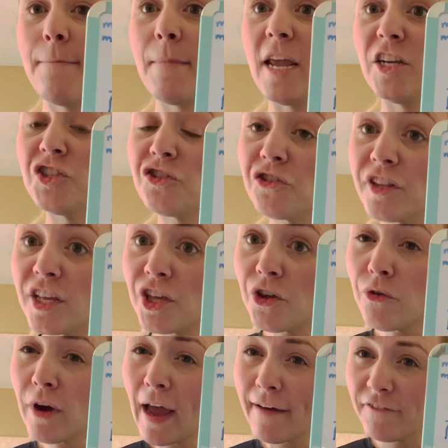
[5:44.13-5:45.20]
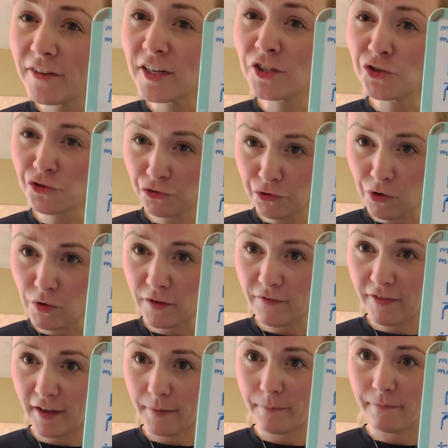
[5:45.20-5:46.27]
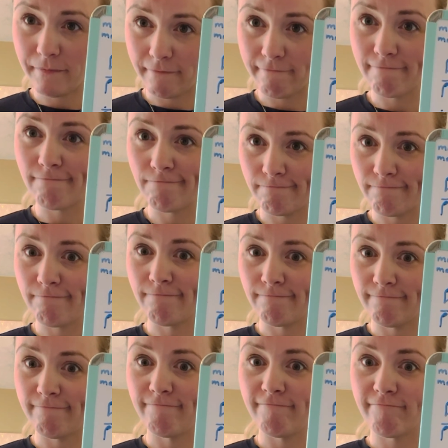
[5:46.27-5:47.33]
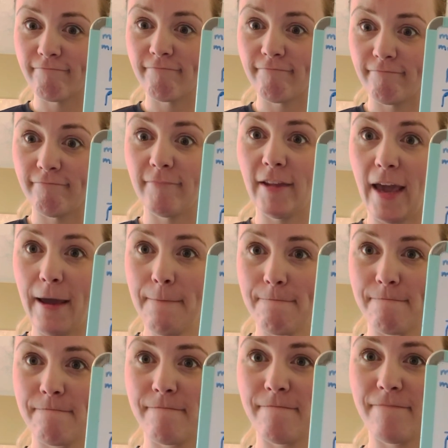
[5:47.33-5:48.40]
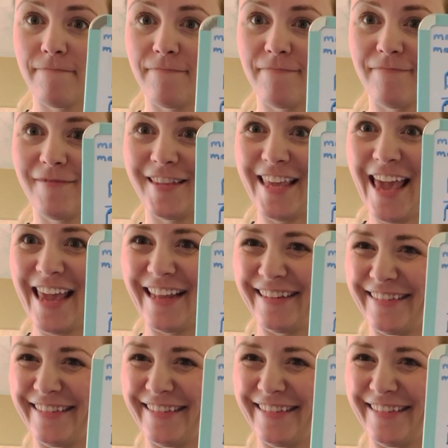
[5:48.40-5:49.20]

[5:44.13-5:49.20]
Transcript: make sure that you have control of them. Okay? Yay.